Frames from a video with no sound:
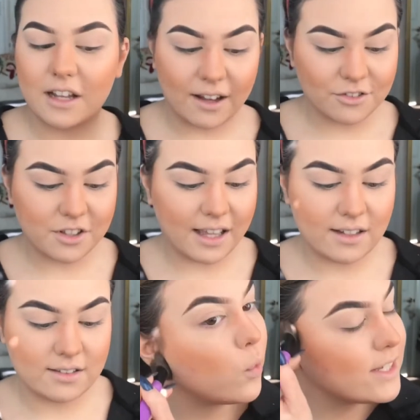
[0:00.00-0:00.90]
After
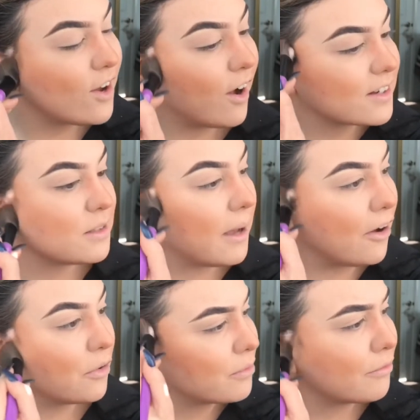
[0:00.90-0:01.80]
that, we talked
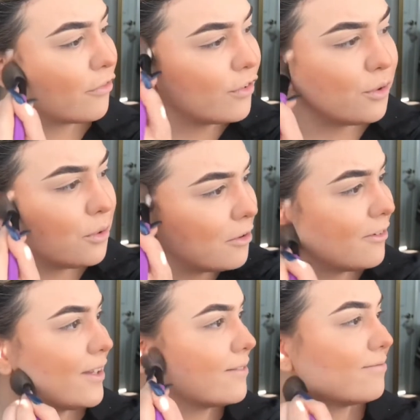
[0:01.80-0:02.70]
about
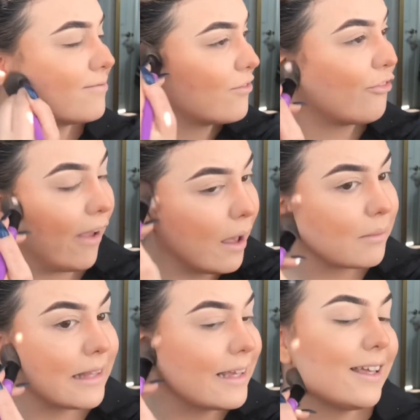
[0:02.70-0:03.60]
food and
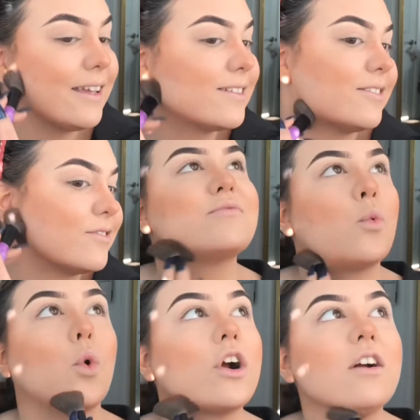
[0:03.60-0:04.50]
family
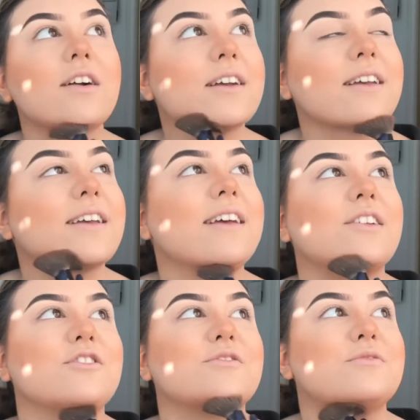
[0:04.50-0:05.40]
and work
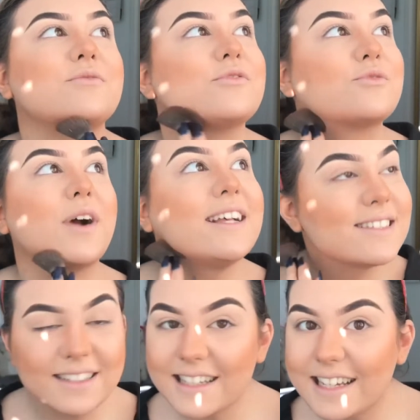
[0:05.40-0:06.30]
and
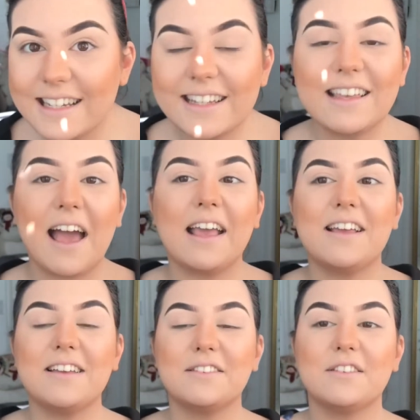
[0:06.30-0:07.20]
wrestling.
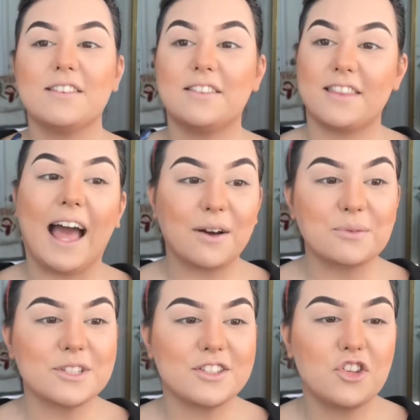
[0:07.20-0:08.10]
That
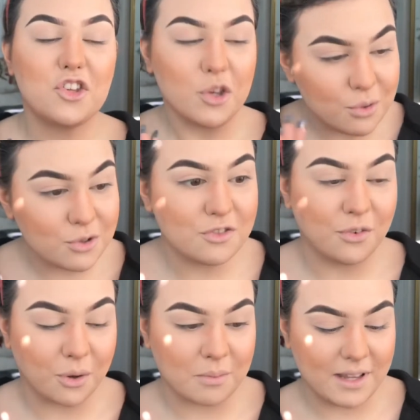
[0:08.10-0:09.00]
was huge
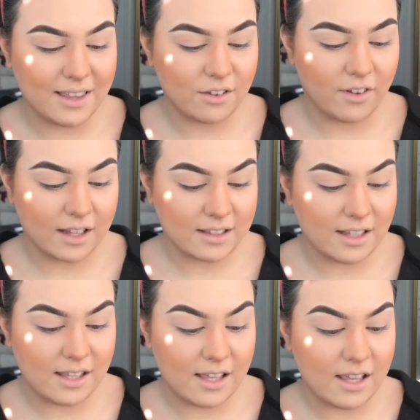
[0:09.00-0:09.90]
for me, the fact
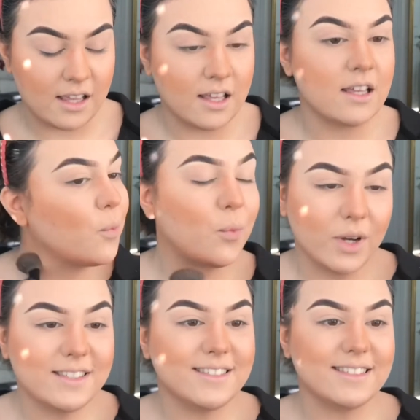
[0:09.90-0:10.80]
that he
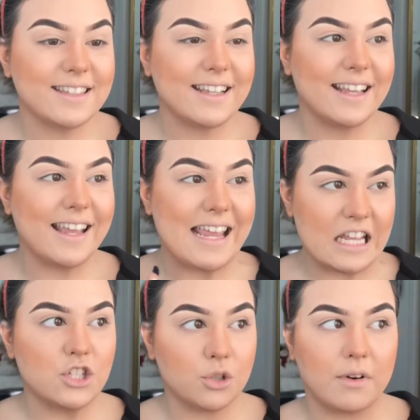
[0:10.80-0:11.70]
was
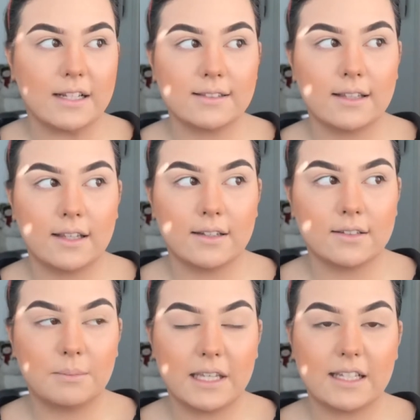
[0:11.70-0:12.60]
into wrestling,
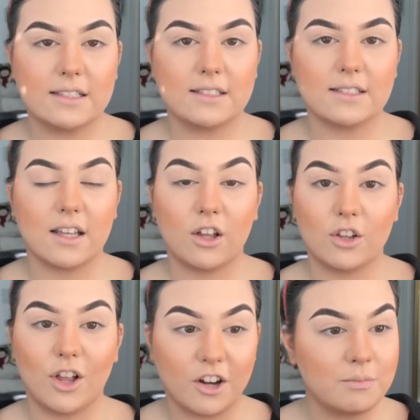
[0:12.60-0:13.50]
because a
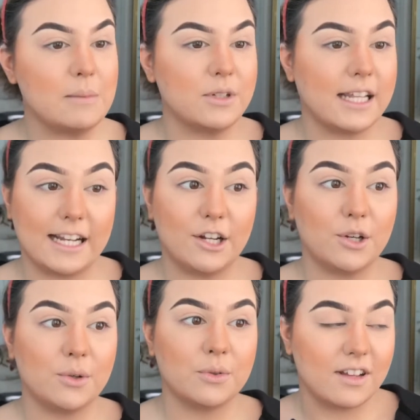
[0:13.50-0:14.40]
lot of people that I
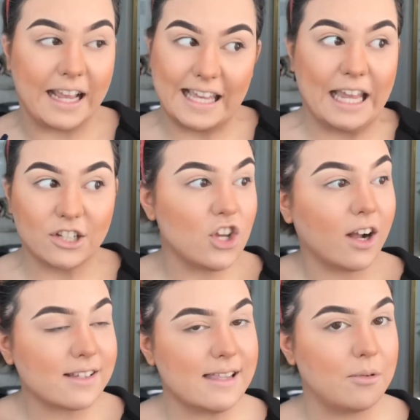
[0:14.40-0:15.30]
know, I can't
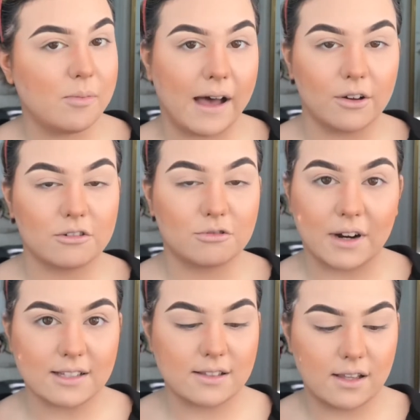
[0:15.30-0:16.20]
talk to them about
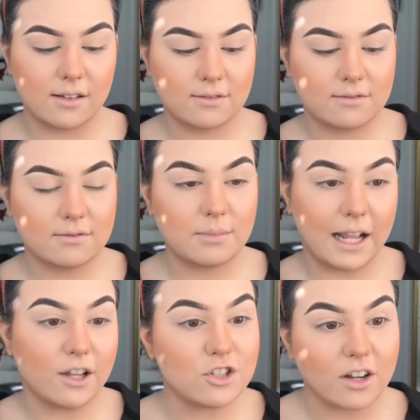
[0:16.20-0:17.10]
wrestling, but
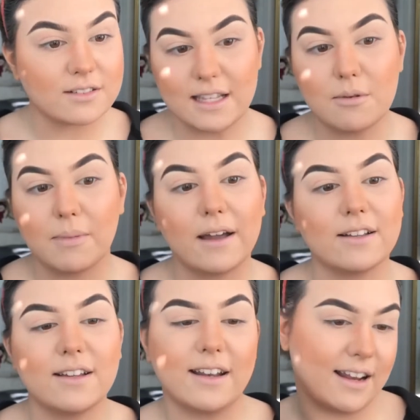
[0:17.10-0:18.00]
I could talk to him about
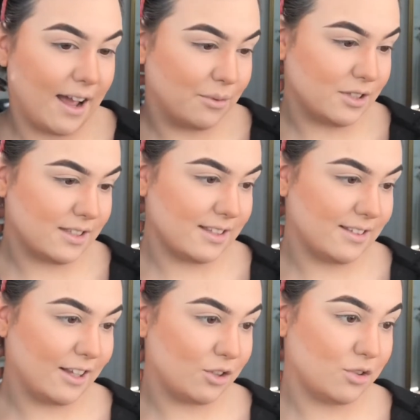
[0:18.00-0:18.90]
it, and I was
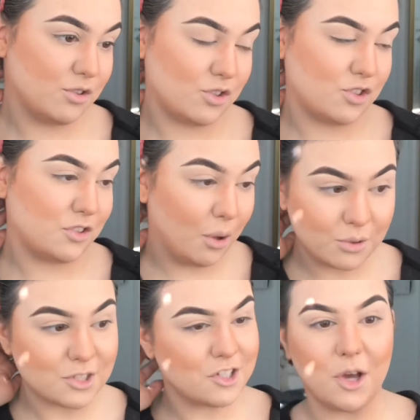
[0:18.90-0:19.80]
like so
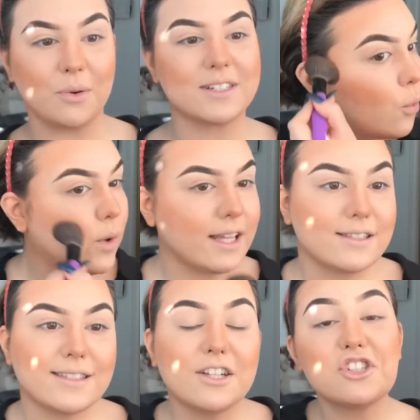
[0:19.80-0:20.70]
stoked. We
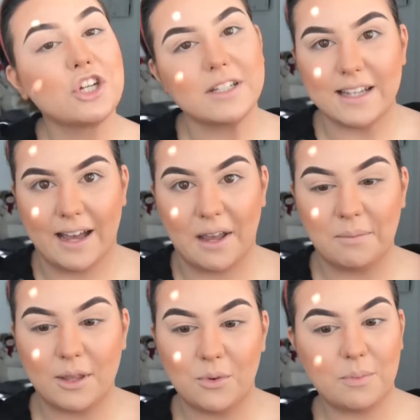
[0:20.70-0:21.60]
had such a good
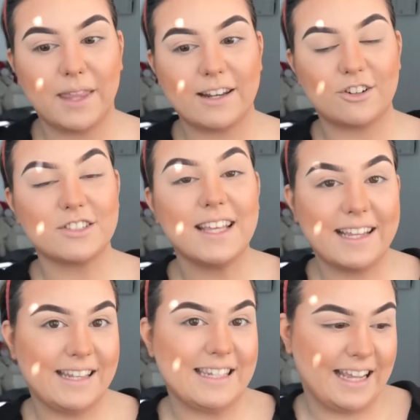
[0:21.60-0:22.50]
time that we planned our
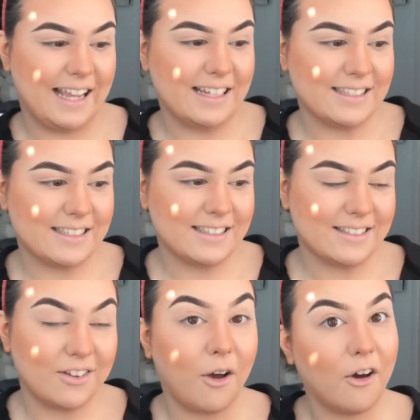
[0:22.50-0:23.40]
second date
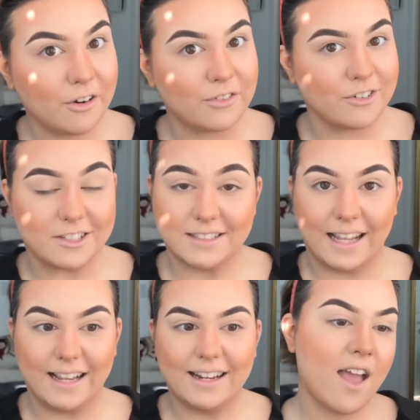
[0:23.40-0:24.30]
on our first
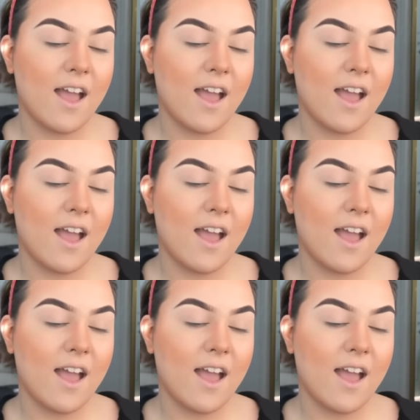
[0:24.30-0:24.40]
date.